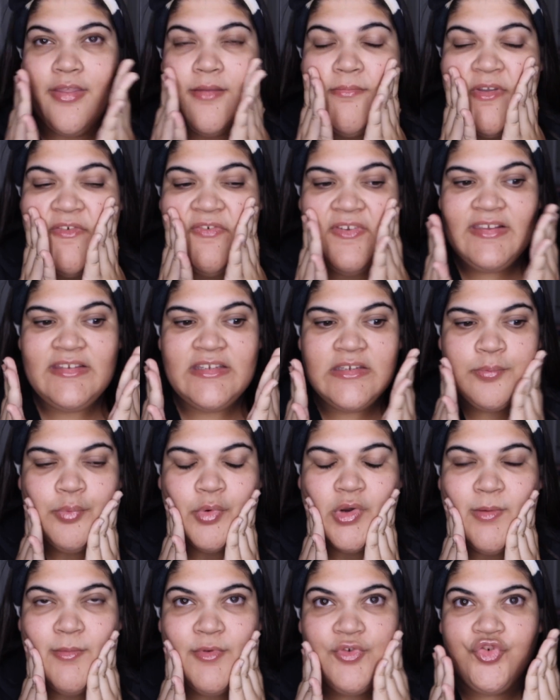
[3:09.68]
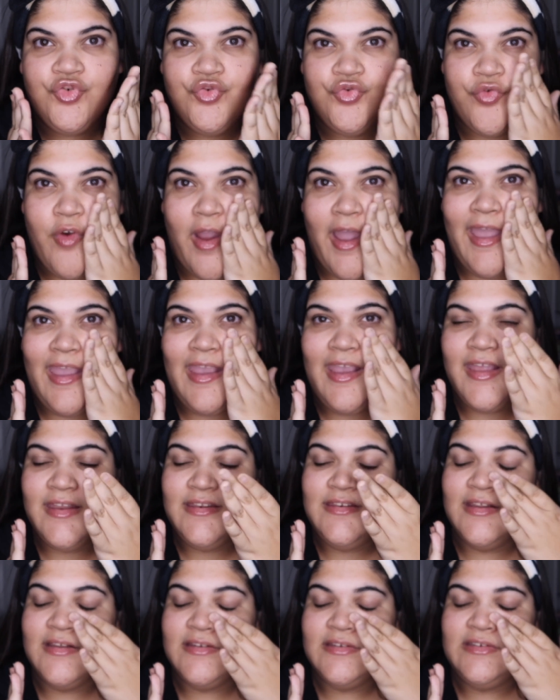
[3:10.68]
that my face is pretty much dry,
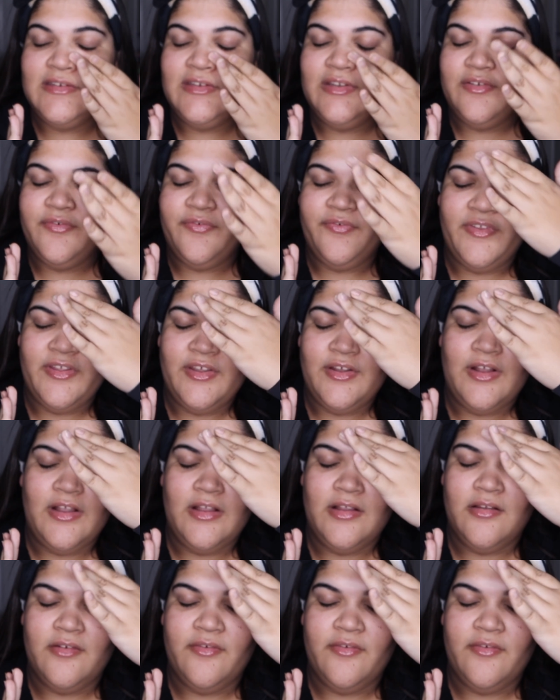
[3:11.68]
it does still feel